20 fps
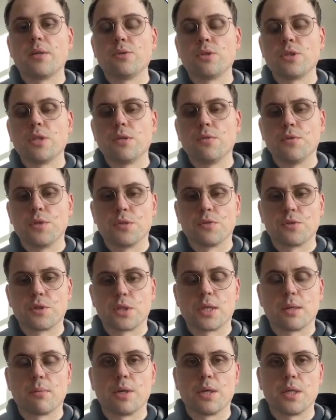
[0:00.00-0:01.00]
receive a
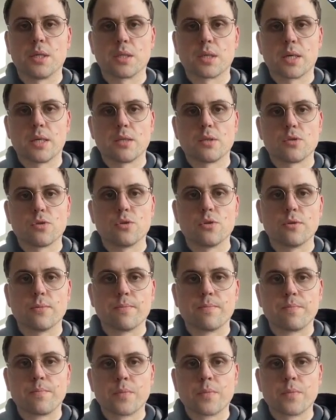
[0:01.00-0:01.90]
different number, in this case 2.